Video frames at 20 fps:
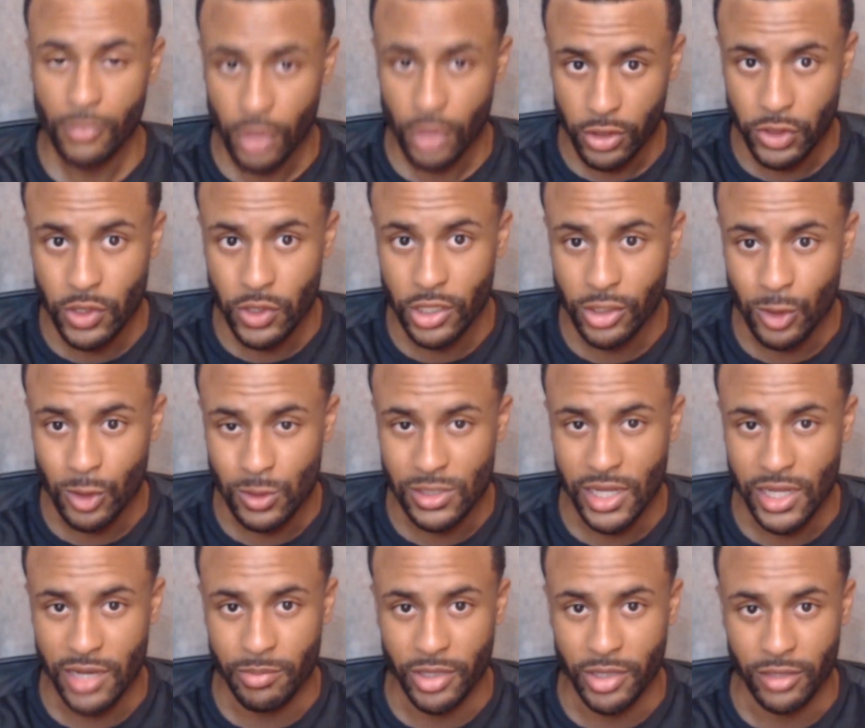you get those
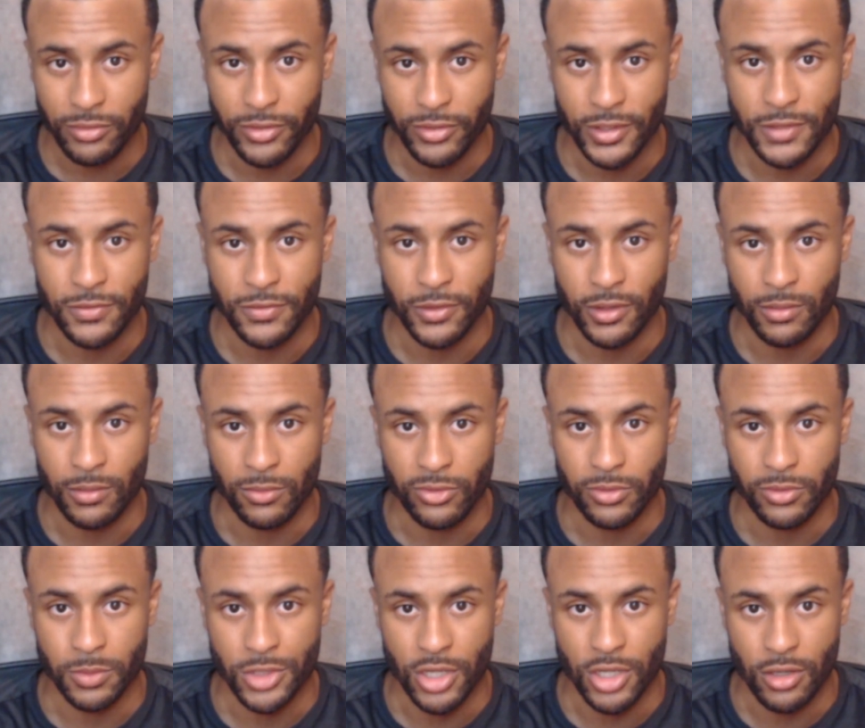side benefits from
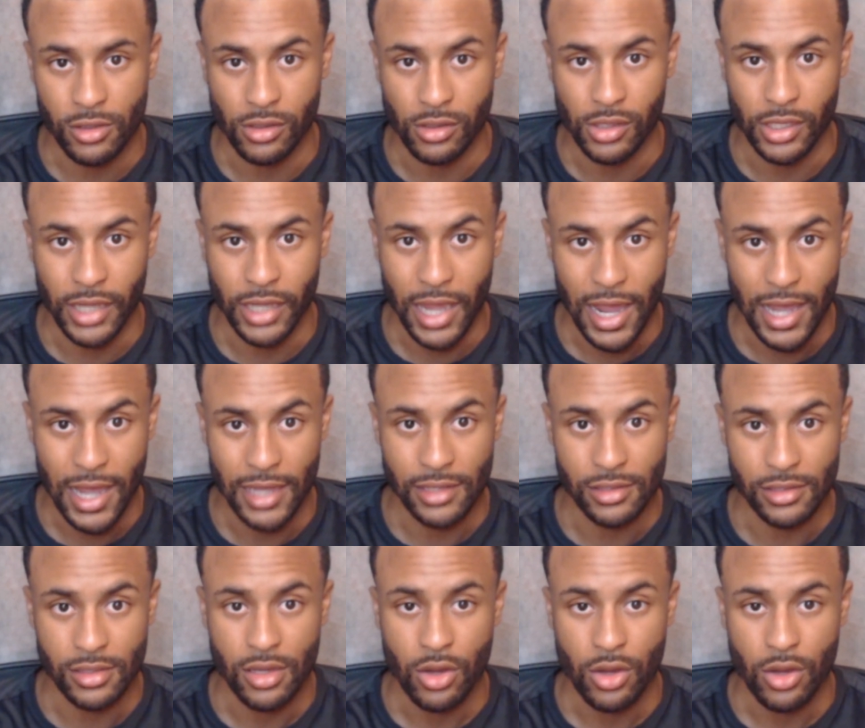from journaling as